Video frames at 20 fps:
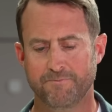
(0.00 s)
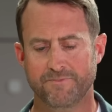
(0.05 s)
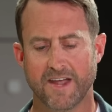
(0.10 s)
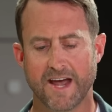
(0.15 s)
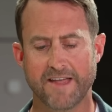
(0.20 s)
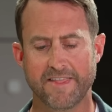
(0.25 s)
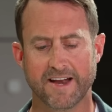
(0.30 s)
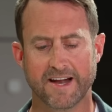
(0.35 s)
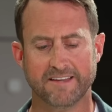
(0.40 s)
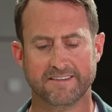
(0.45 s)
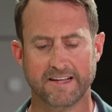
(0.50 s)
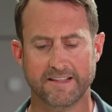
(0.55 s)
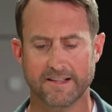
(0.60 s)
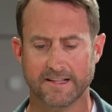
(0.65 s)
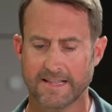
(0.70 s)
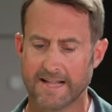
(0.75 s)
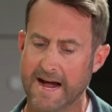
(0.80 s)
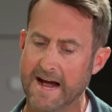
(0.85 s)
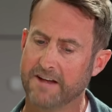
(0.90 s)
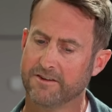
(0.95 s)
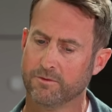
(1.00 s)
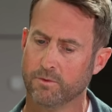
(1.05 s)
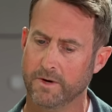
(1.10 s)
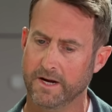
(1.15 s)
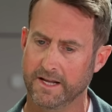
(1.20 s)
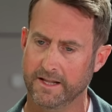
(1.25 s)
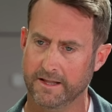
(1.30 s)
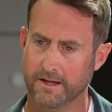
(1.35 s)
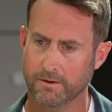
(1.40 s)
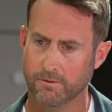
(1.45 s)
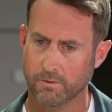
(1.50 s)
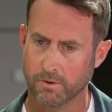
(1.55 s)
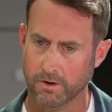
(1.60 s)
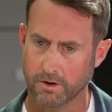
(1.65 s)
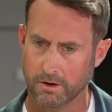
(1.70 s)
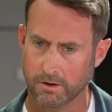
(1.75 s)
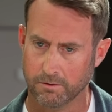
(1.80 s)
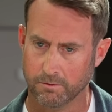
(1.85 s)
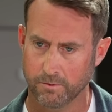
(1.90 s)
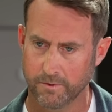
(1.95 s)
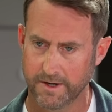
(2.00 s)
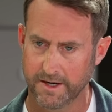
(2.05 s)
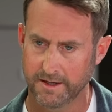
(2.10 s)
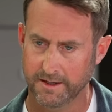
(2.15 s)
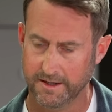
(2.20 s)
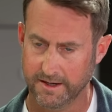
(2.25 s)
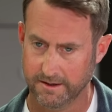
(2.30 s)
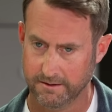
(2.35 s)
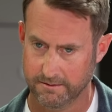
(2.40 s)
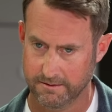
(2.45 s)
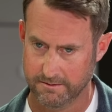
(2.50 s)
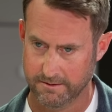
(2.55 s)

And then I'd say the last way that we're really